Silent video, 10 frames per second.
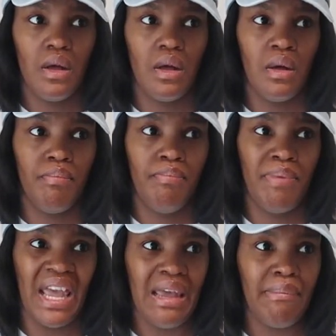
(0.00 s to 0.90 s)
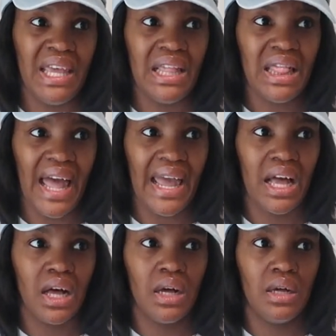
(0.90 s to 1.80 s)
a baby,
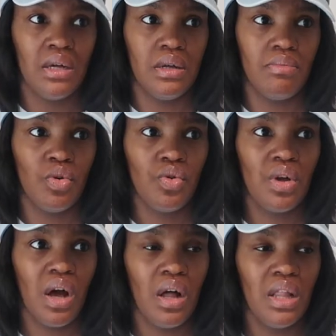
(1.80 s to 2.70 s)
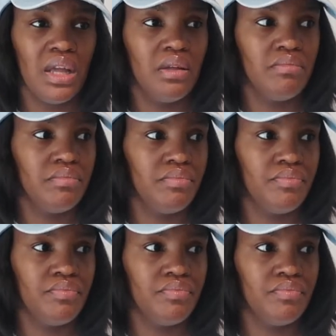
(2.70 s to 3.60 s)
like what do you call it,
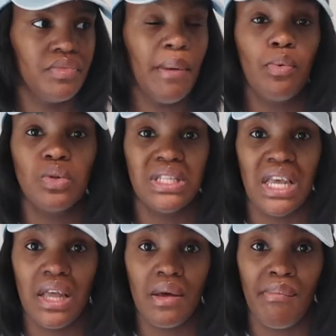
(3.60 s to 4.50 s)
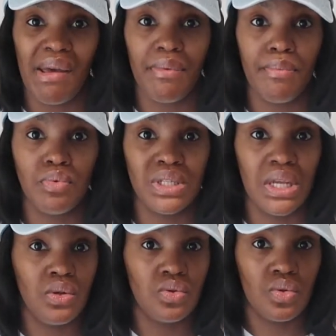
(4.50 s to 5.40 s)
a baby
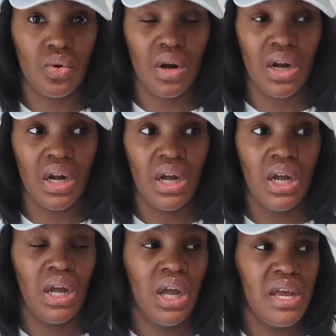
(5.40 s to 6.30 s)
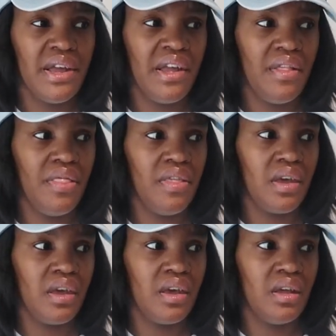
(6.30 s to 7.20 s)
boutique store, and
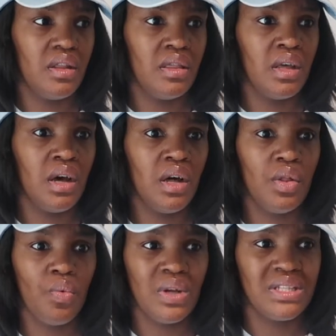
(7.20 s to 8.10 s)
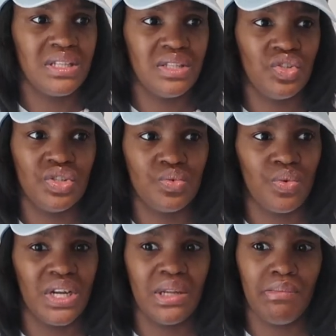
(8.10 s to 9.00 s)
then the other ones is just
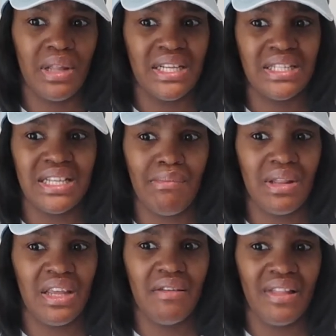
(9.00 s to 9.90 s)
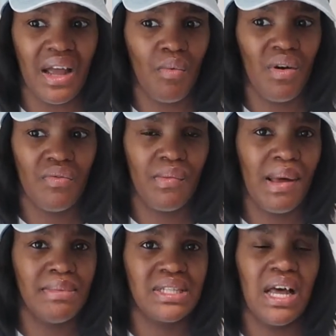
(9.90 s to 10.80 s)
random places, I believe, like one from
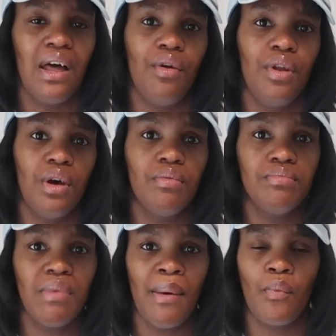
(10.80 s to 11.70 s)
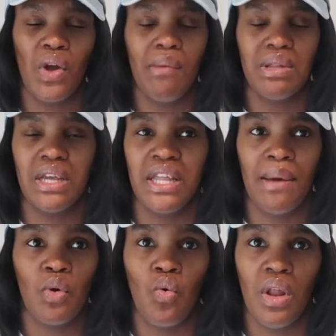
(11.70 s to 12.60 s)
Amazon. I don't know, I'm rambling and
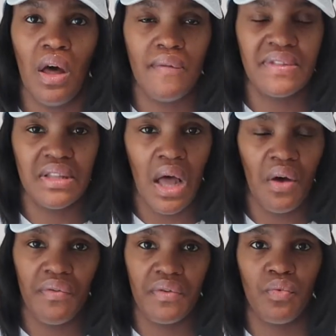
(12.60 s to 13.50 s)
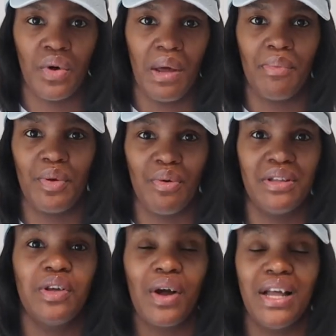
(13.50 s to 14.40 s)
I'm going off of what I'm
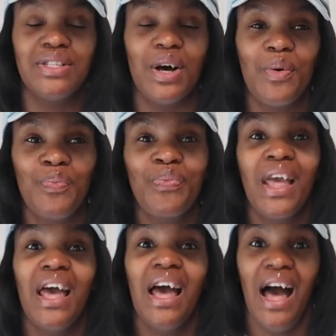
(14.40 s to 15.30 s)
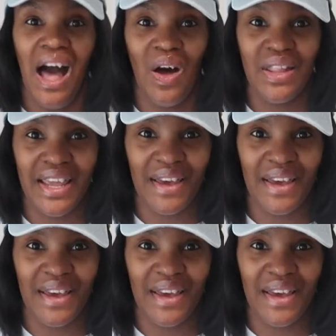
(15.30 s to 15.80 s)
doing. Okay, so I'll link